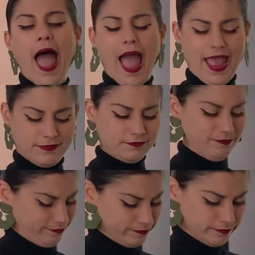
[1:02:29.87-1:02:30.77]
And
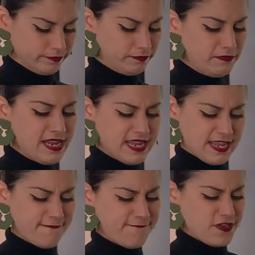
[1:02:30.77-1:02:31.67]

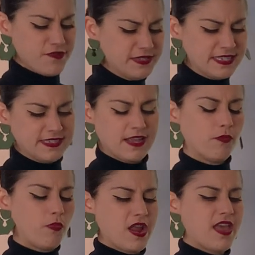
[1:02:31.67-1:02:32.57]
he fuses
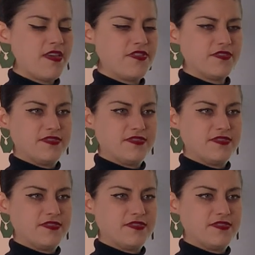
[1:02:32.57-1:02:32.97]
it with